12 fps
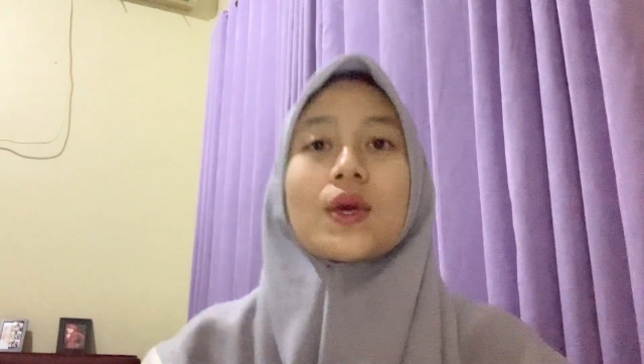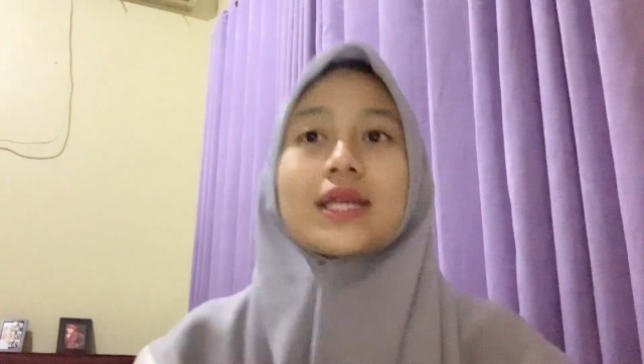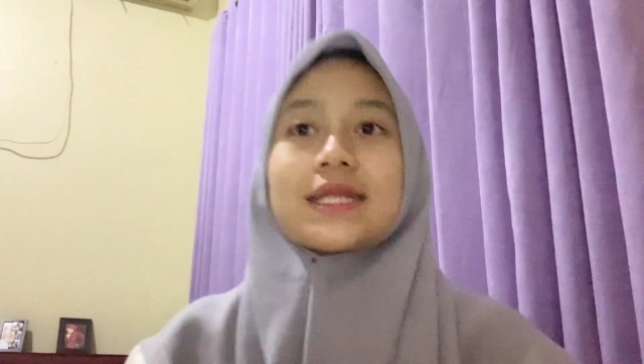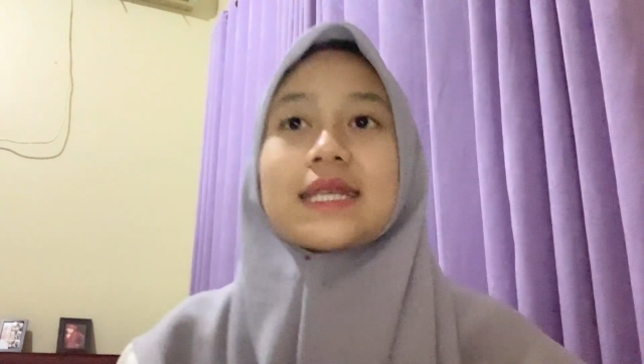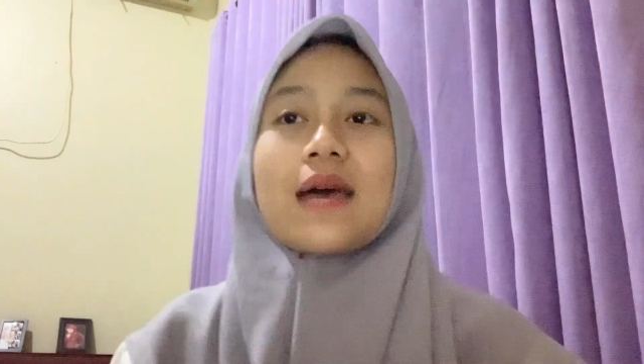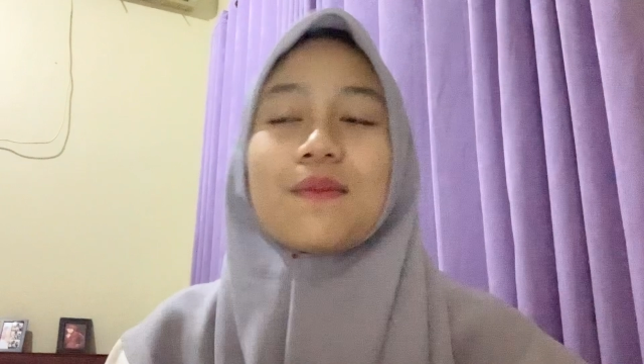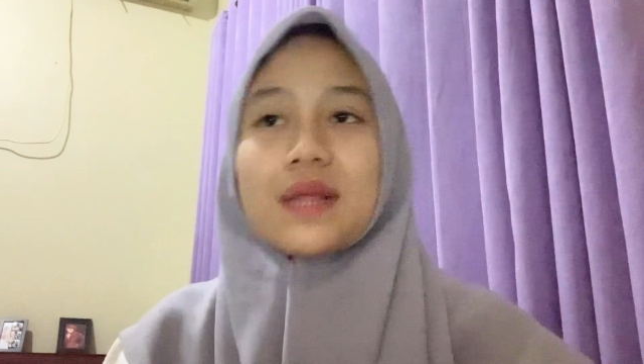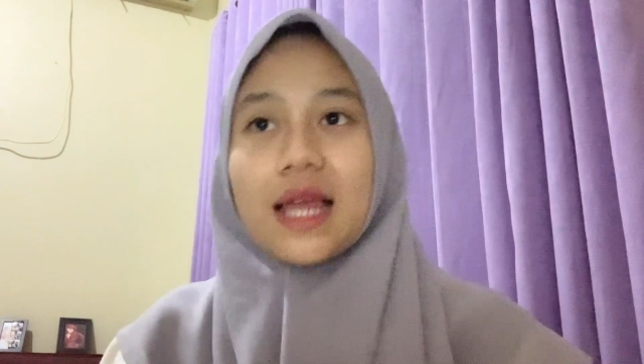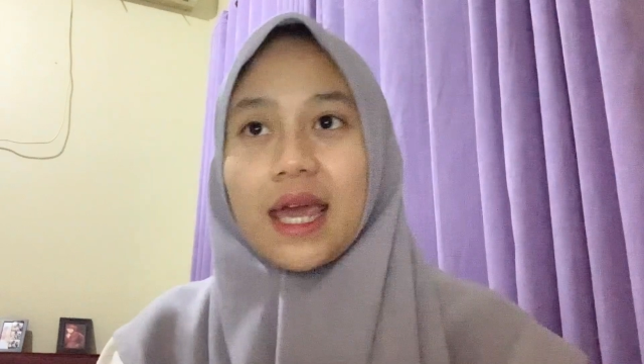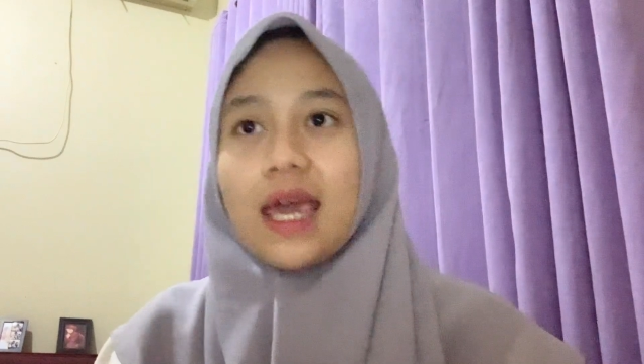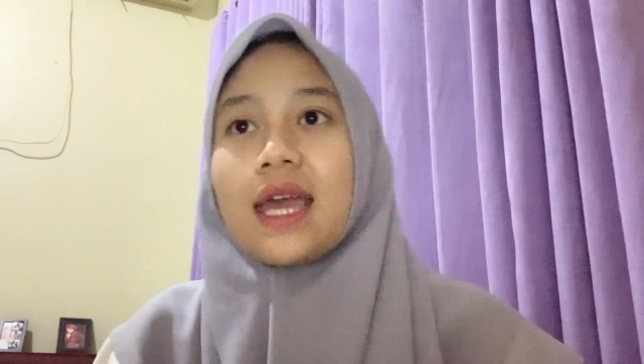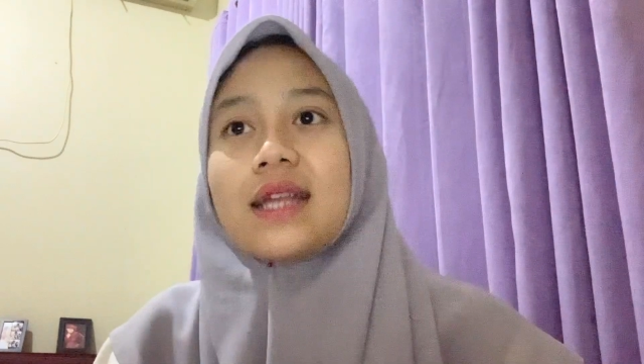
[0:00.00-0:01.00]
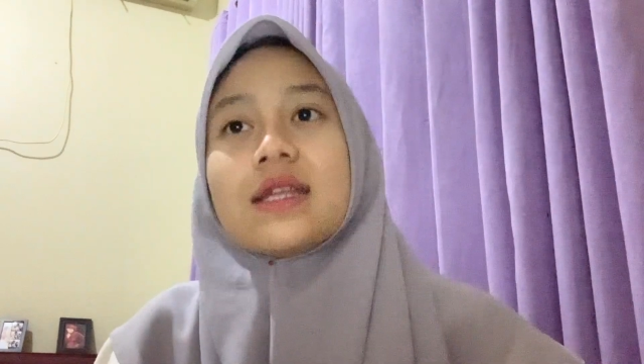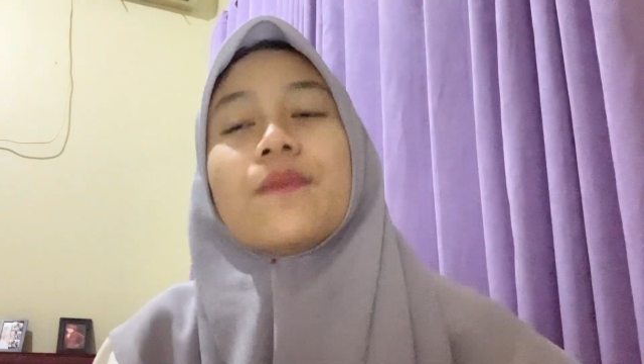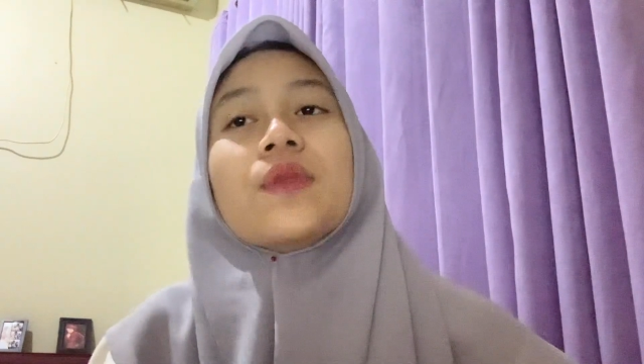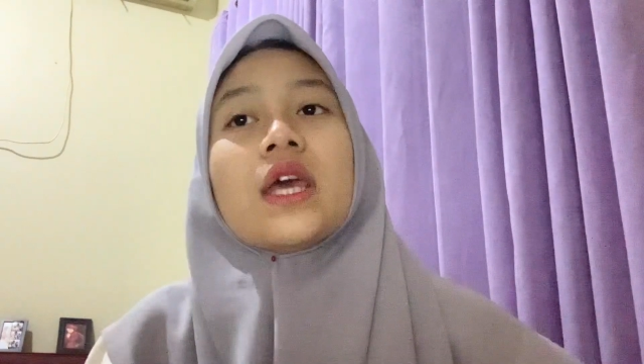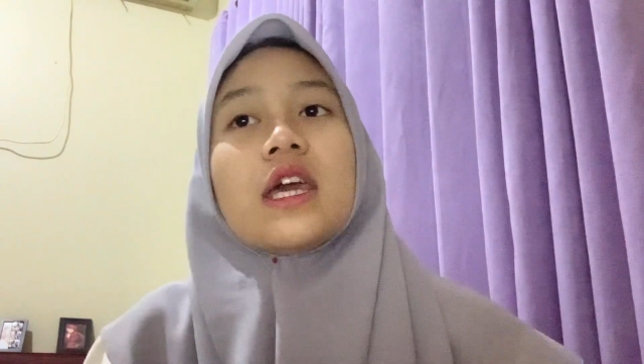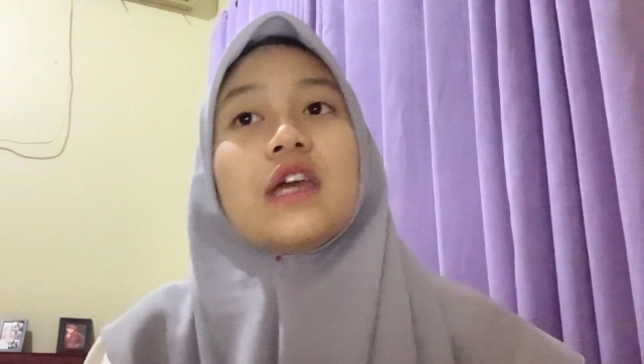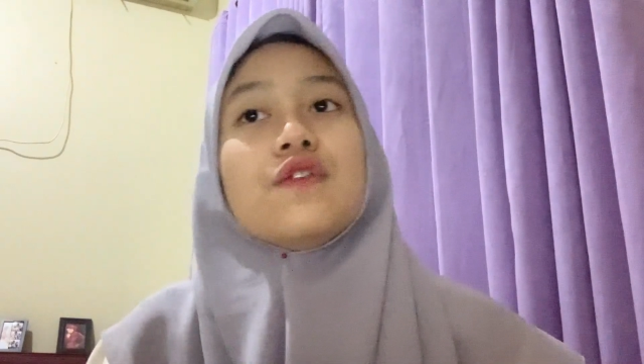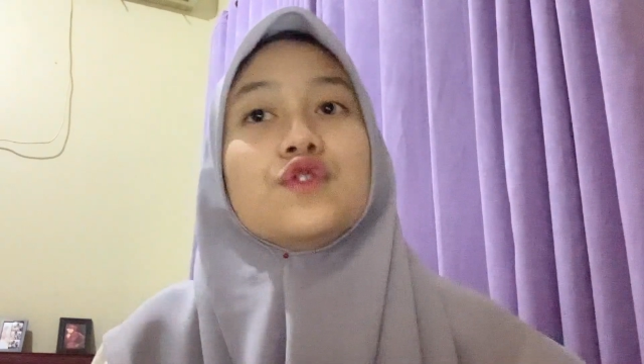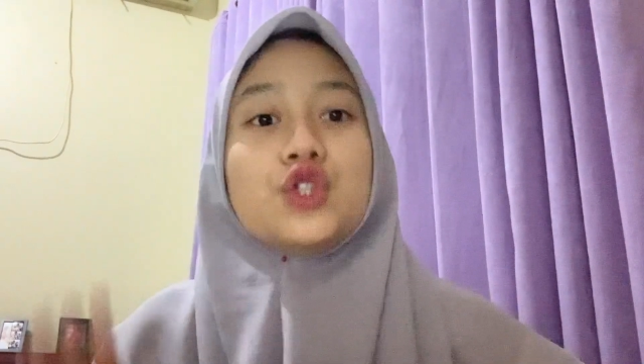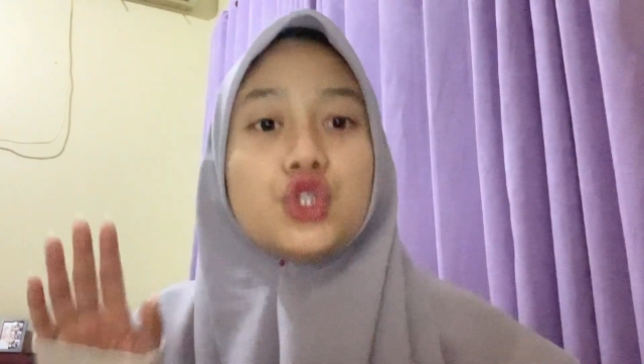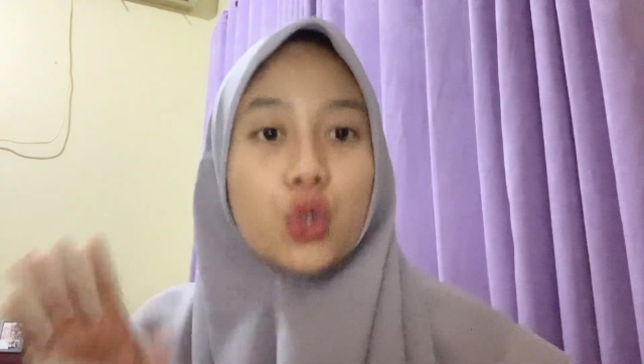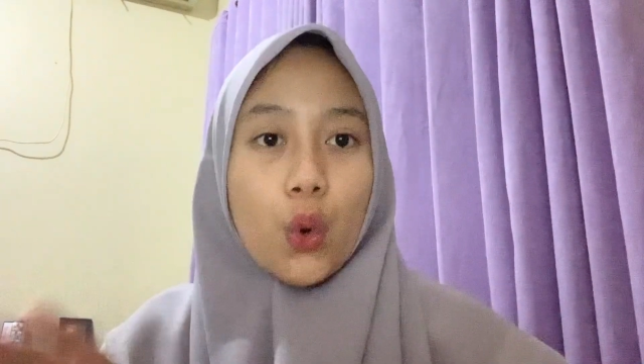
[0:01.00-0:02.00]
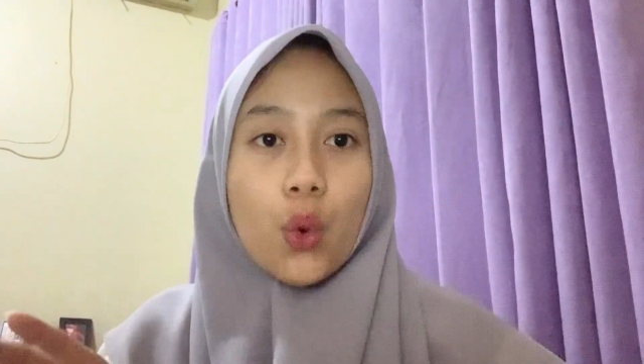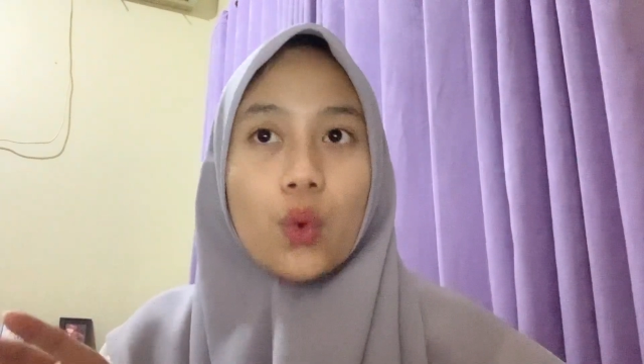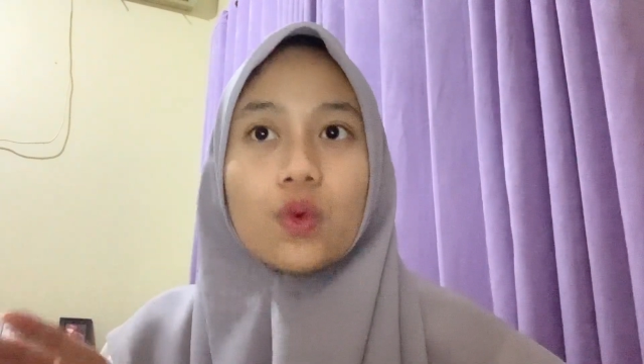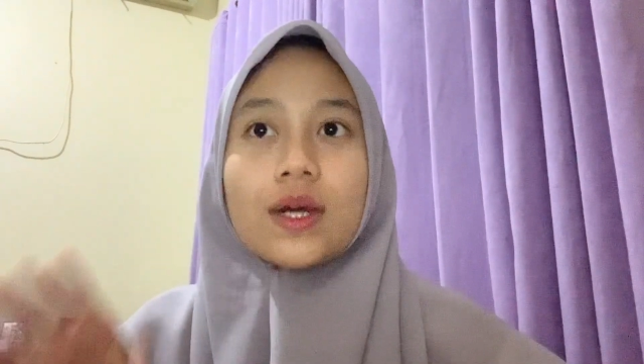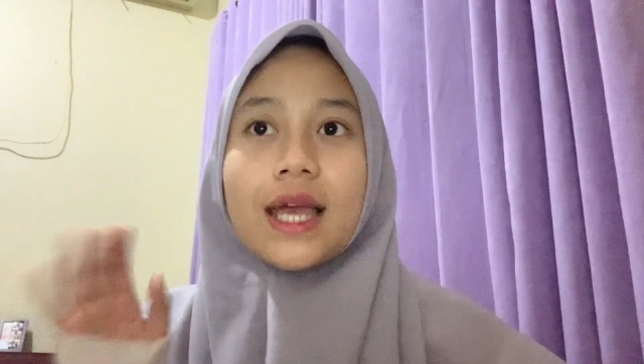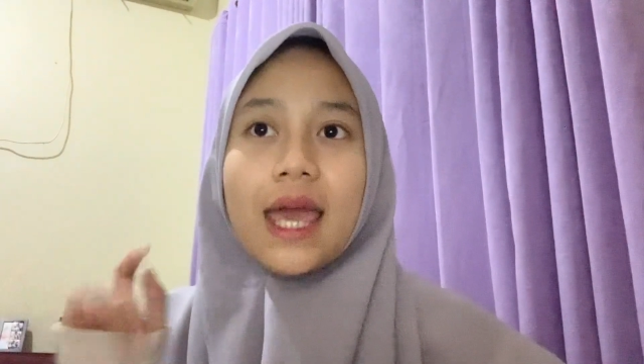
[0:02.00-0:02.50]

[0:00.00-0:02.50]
example 8. If Joe